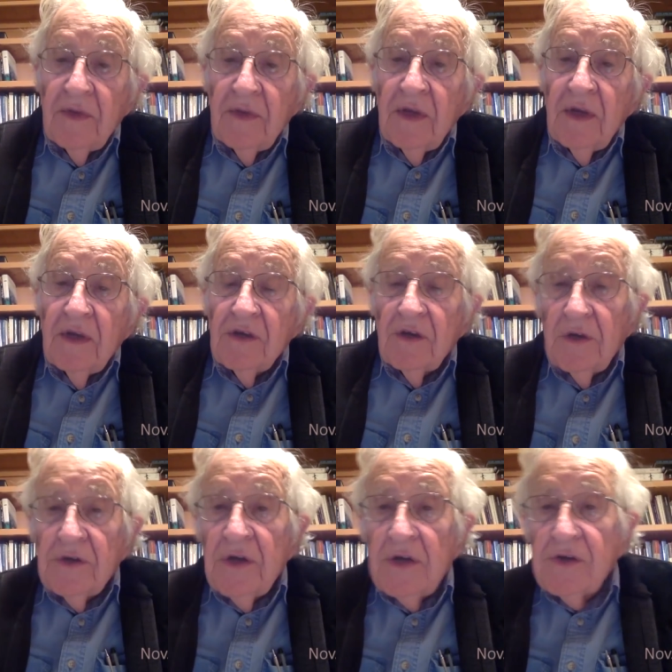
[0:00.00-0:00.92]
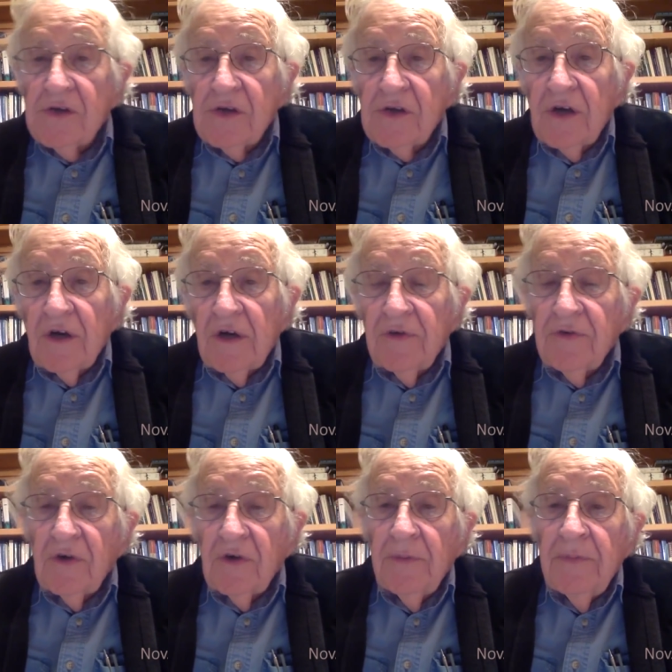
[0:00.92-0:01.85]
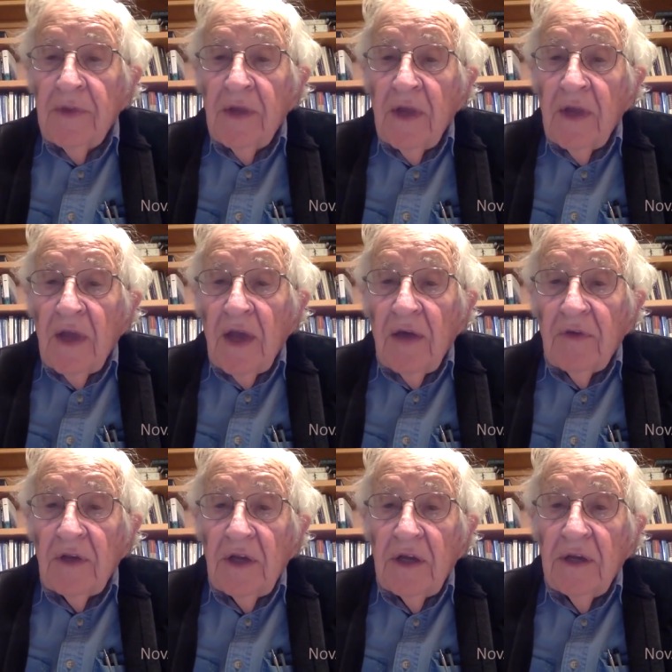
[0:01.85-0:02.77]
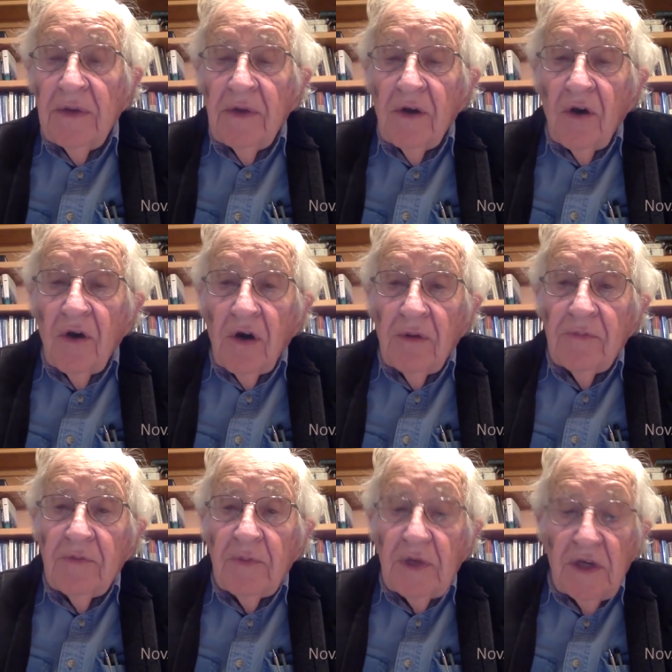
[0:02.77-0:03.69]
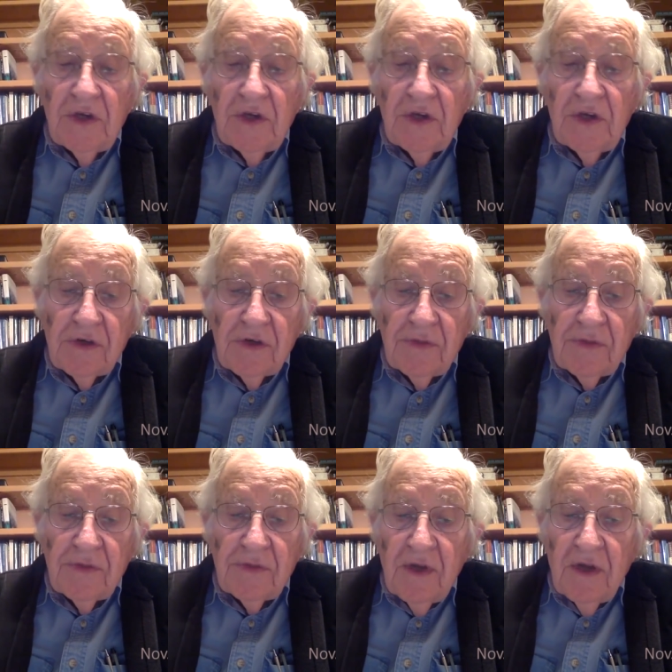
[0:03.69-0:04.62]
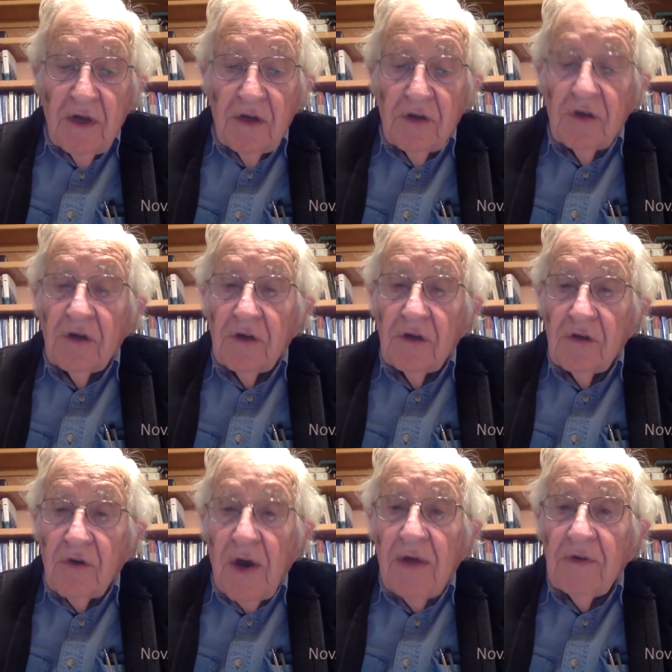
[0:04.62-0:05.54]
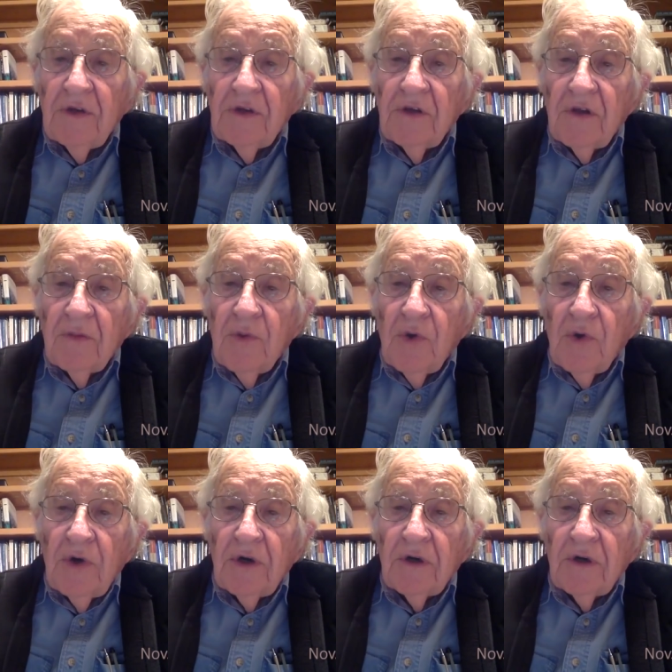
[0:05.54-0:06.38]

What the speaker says: So it's necessary for heavily armed militias to travel to the border